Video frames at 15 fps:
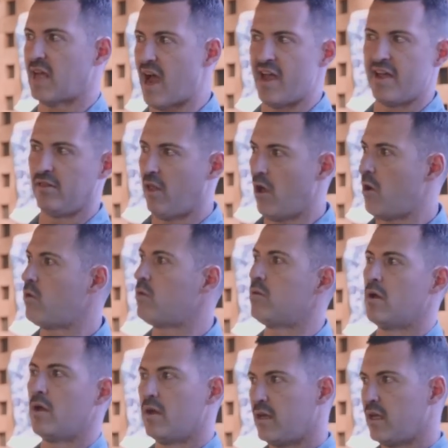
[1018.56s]
high and low.
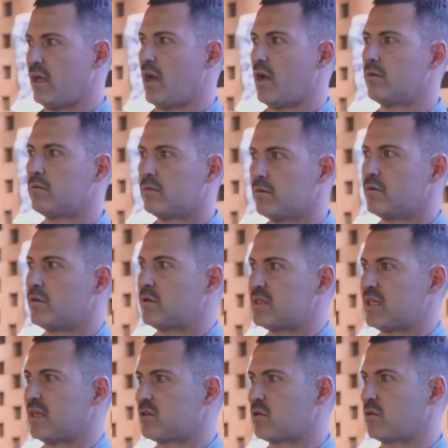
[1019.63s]
You know, those things